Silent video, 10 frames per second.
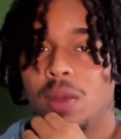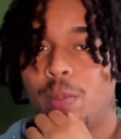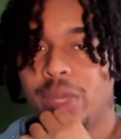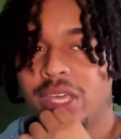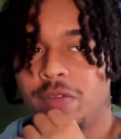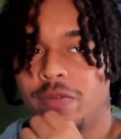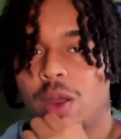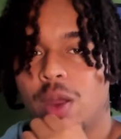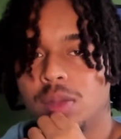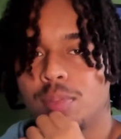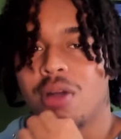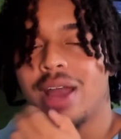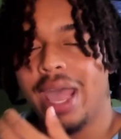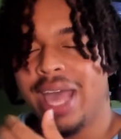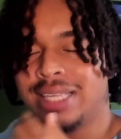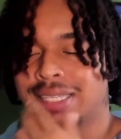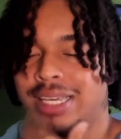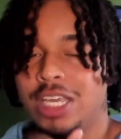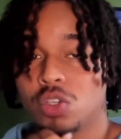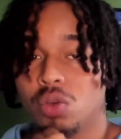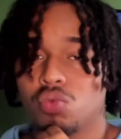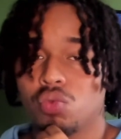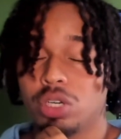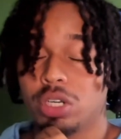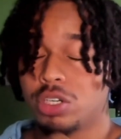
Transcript: Be very LeBron-esque, and he's going to